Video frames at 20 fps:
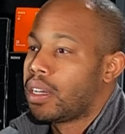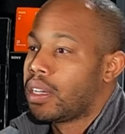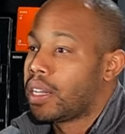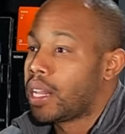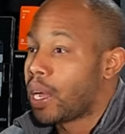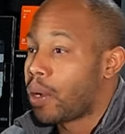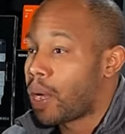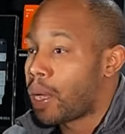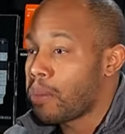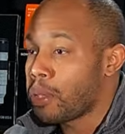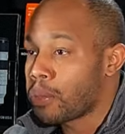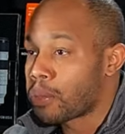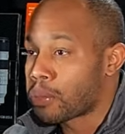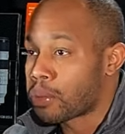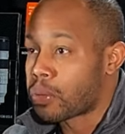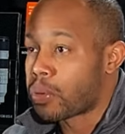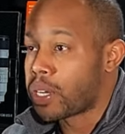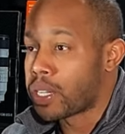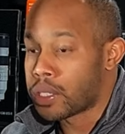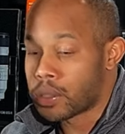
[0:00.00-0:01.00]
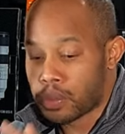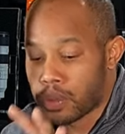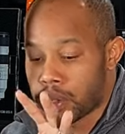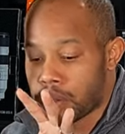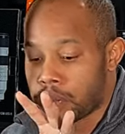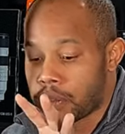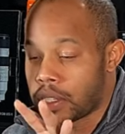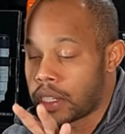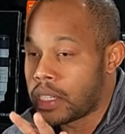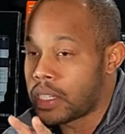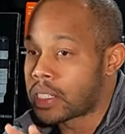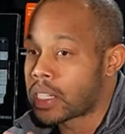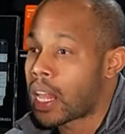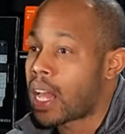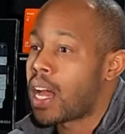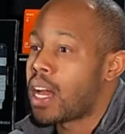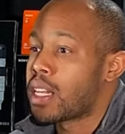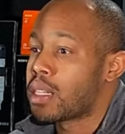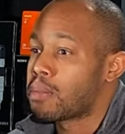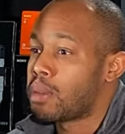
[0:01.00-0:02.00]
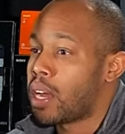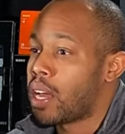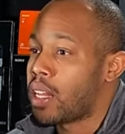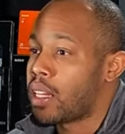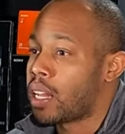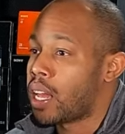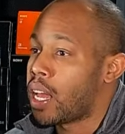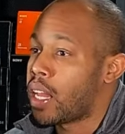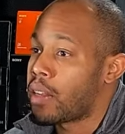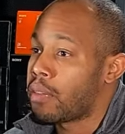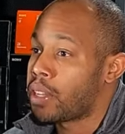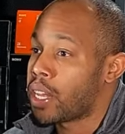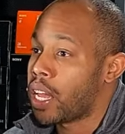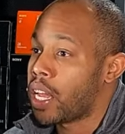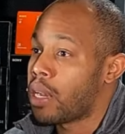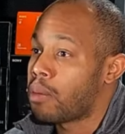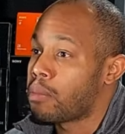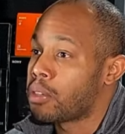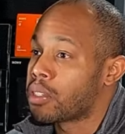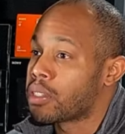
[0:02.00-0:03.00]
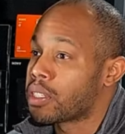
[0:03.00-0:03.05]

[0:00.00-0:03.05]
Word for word: Now, I'm impressed with these OBSBOT line of cameras.